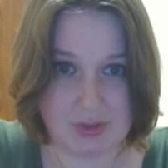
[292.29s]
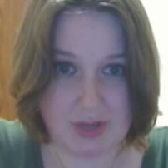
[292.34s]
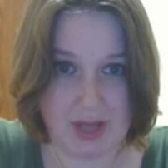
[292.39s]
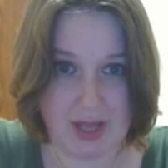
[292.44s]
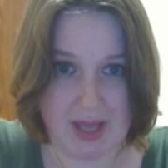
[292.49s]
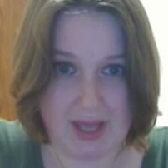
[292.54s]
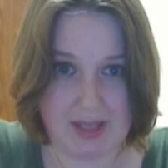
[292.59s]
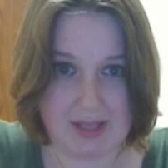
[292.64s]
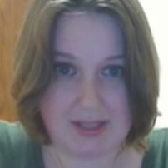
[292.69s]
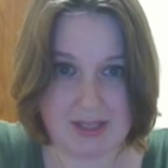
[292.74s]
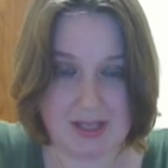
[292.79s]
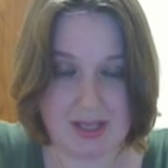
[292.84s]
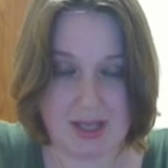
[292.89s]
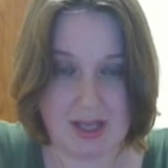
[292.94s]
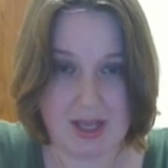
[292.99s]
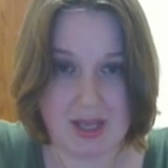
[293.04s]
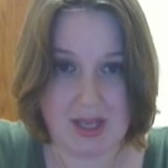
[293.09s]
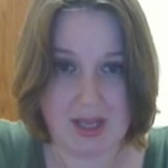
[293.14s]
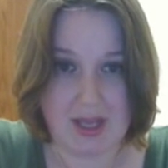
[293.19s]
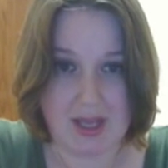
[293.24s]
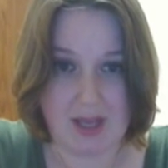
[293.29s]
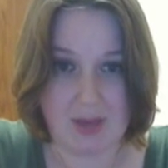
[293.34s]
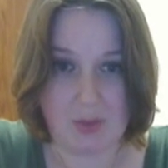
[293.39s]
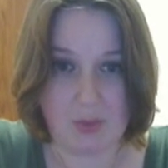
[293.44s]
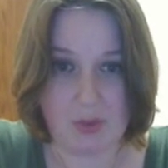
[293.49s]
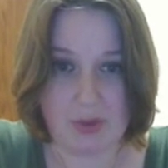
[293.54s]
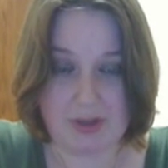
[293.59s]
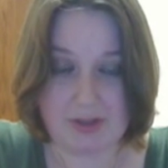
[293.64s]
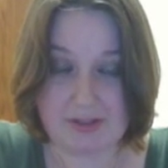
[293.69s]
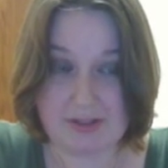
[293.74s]
head.
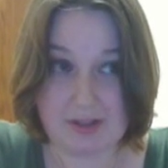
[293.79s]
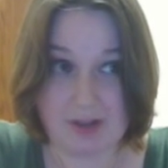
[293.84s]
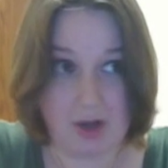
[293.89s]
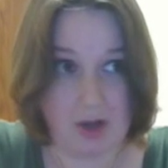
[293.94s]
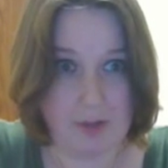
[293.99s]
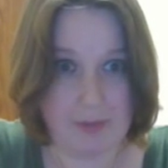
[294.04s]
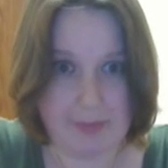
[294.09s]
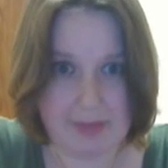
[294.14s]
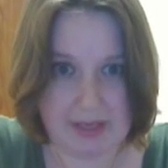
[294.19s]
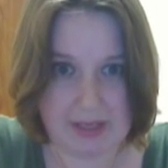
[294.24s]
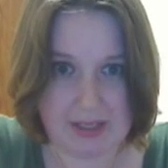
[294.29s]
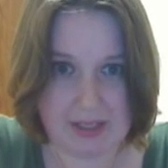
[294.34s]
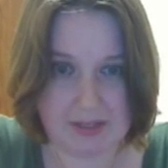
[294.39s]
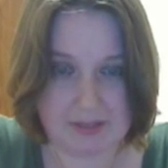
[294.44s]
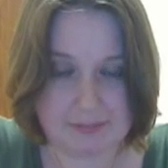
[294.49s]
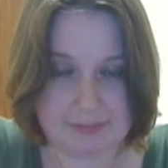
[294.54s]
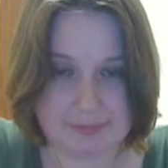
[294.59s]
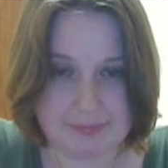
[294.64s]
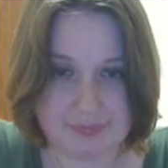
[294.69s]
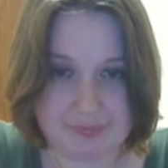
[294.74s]
What does it all mean?